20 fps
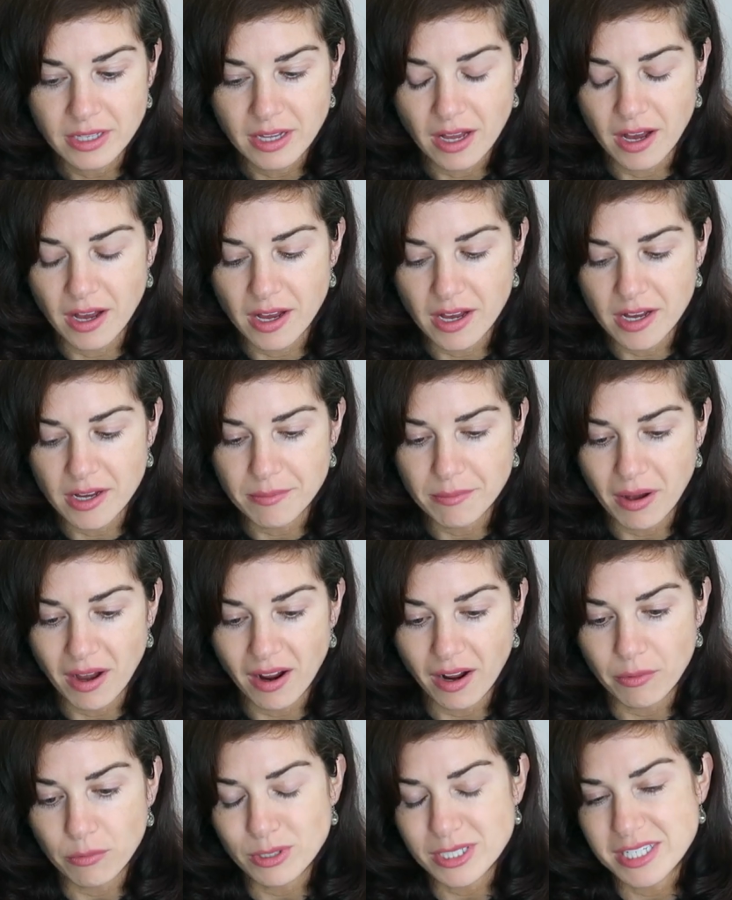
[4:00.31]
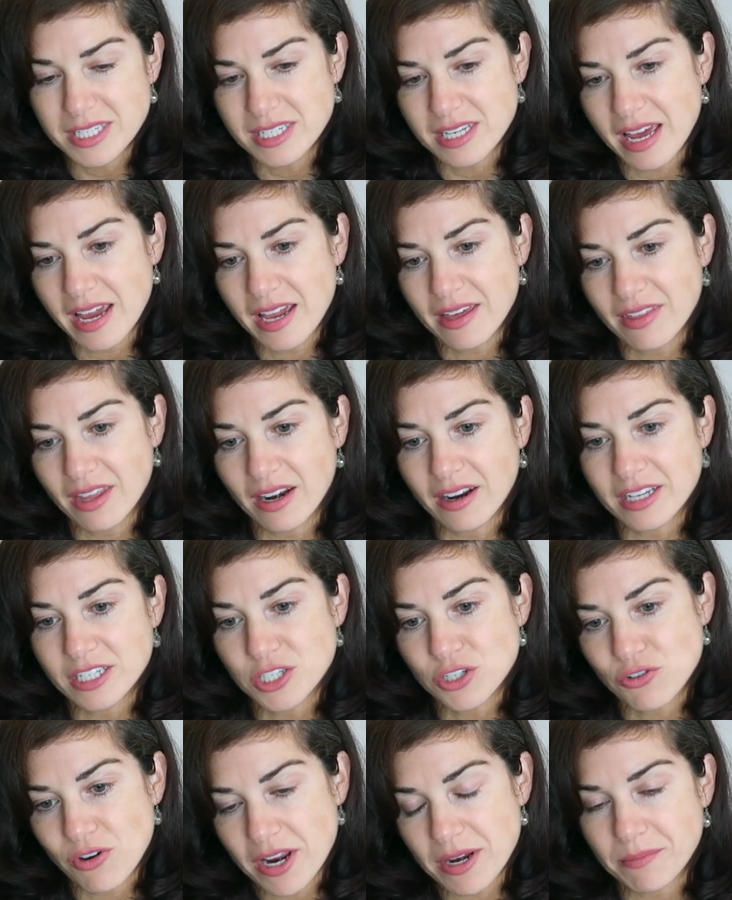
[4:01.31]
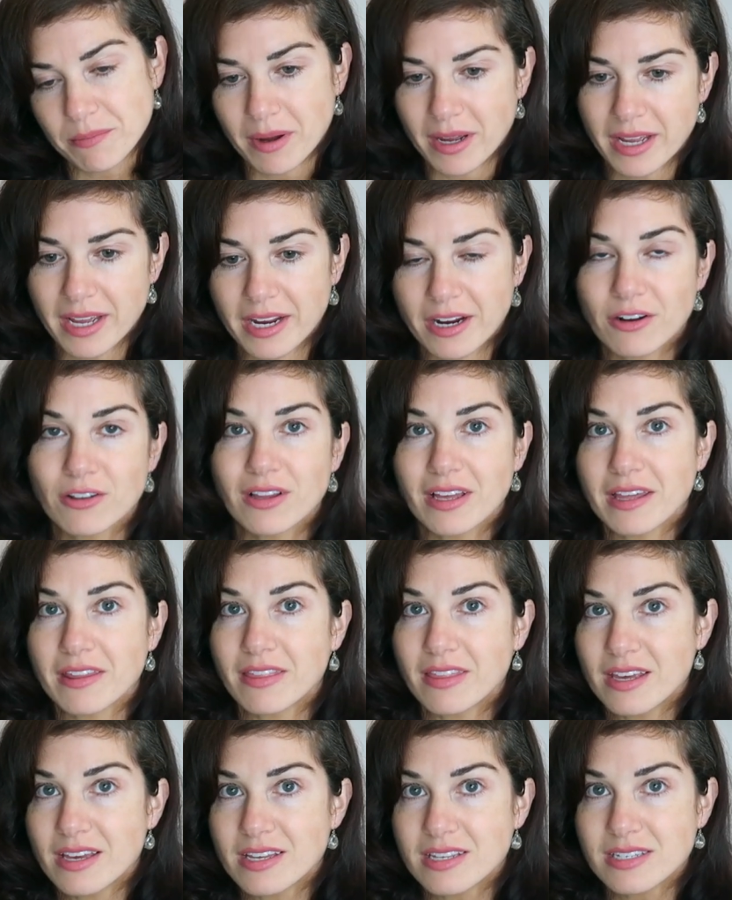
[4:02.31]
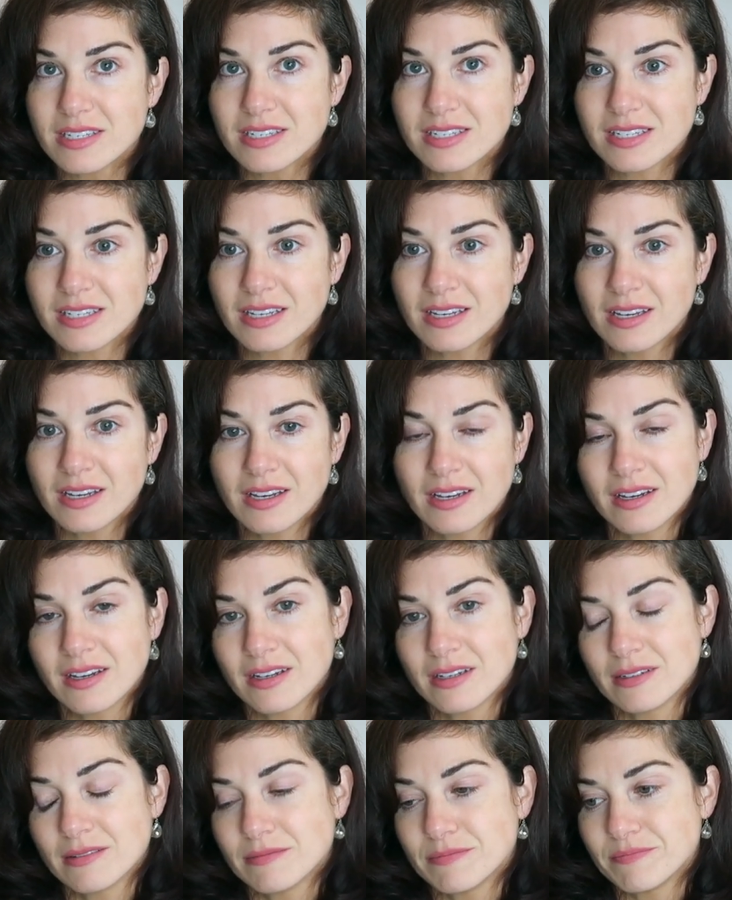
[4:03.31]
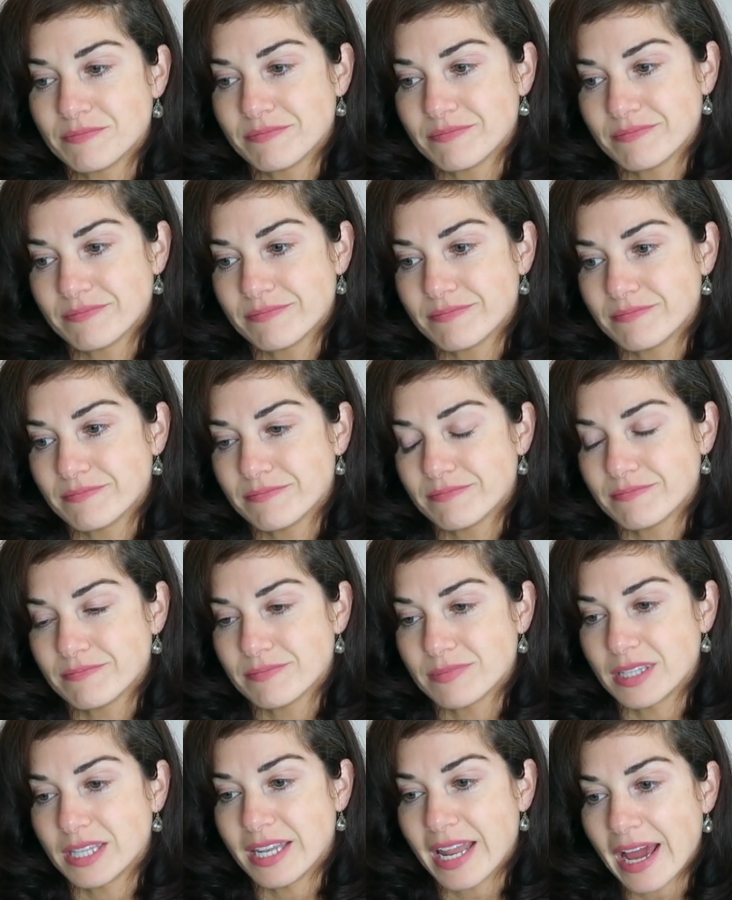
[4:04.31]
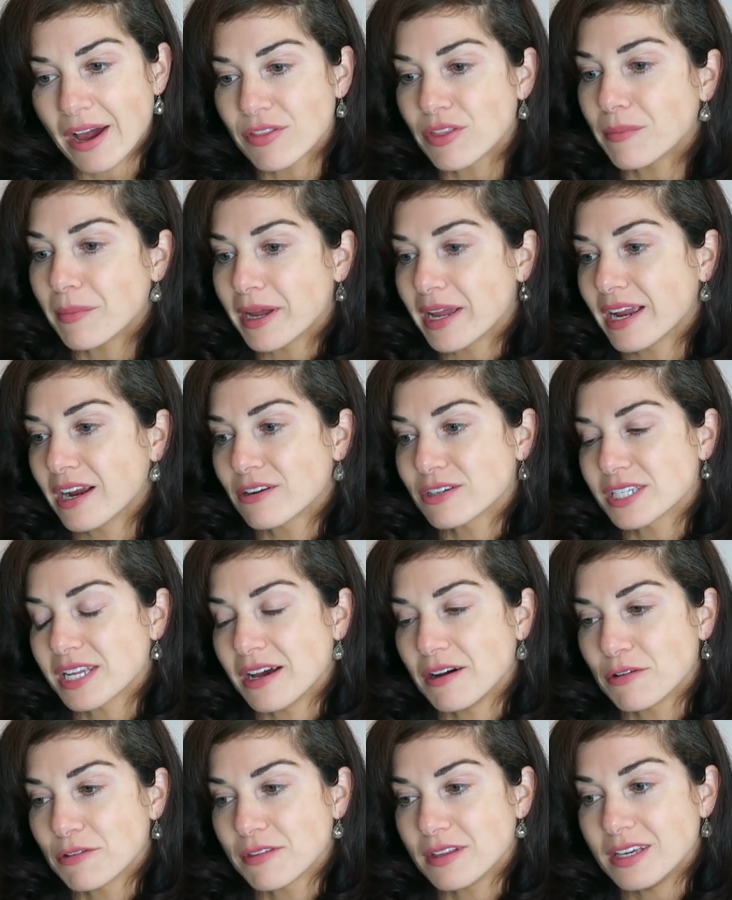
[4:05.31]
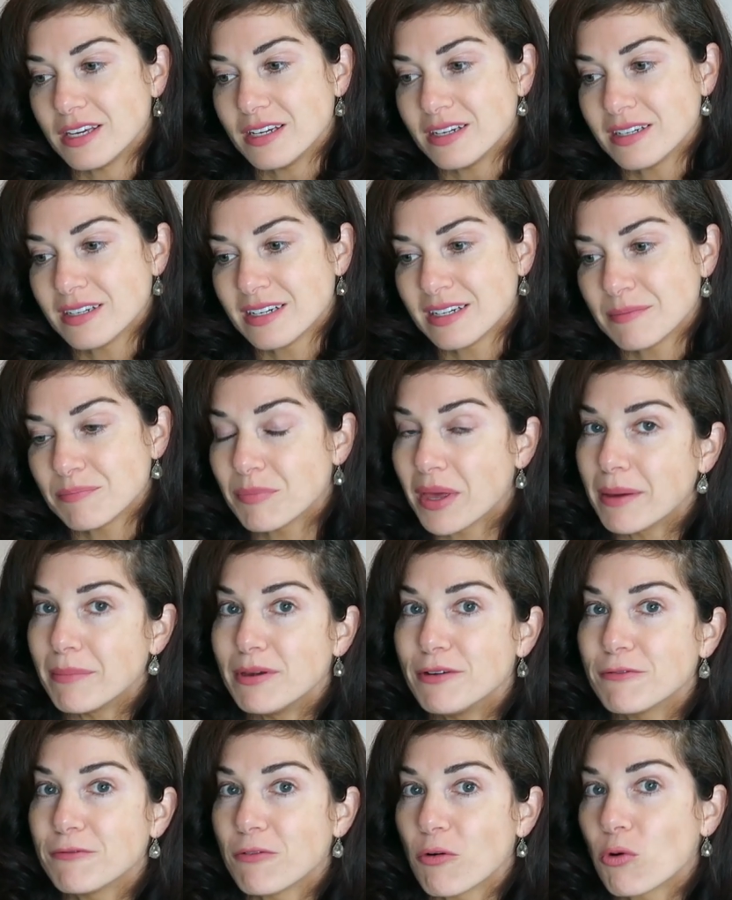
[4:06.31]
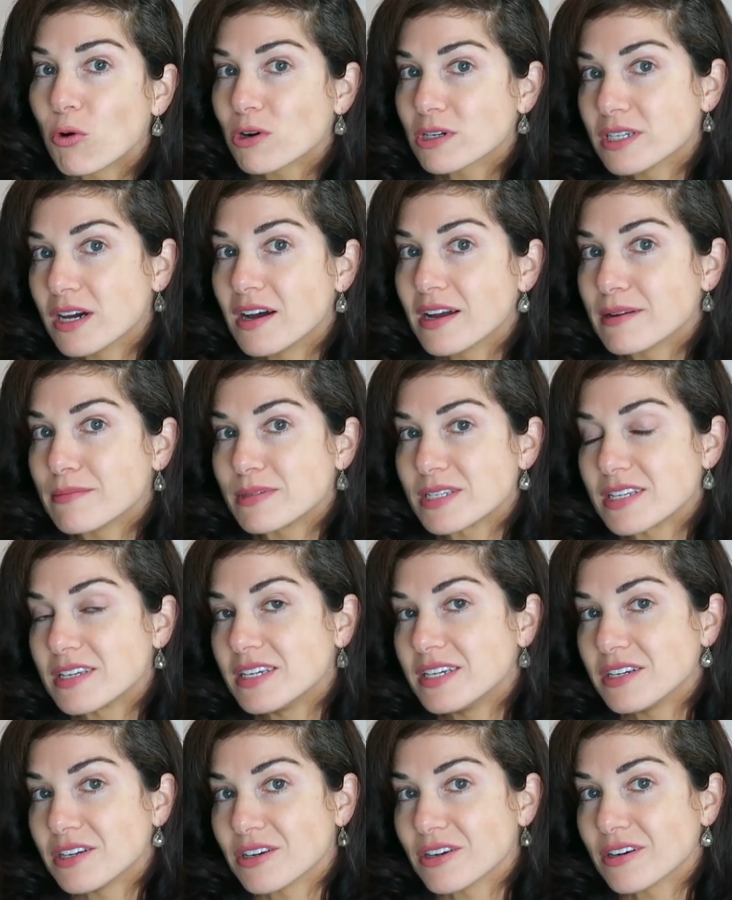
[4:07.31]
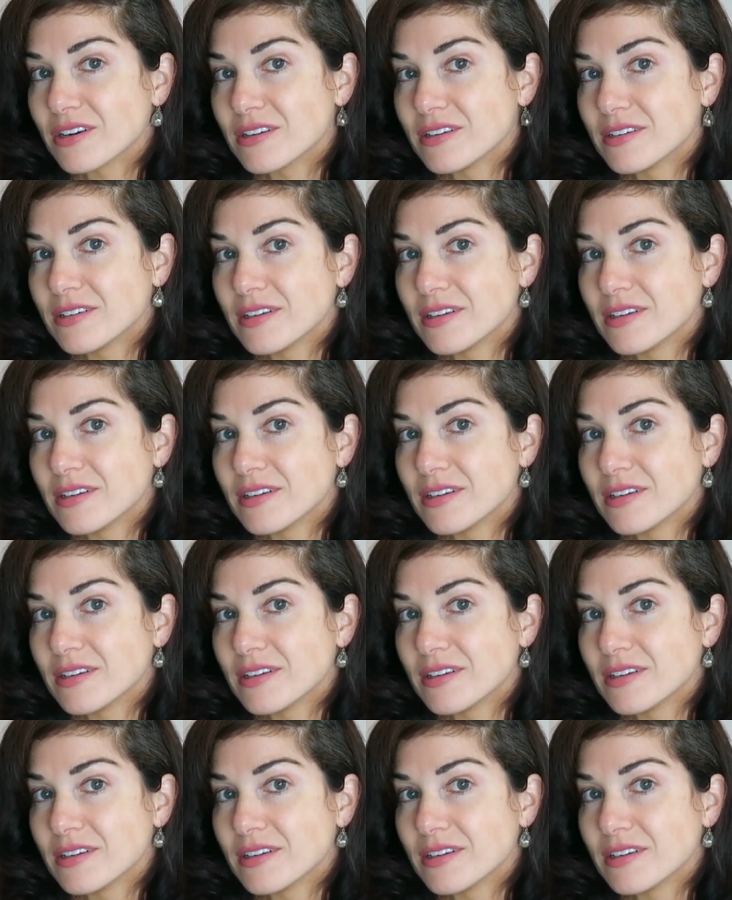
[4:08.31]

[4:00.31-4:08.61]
Um, I would say that I straighten my hair like this. Now that my hair is healthy, maybe four times a year.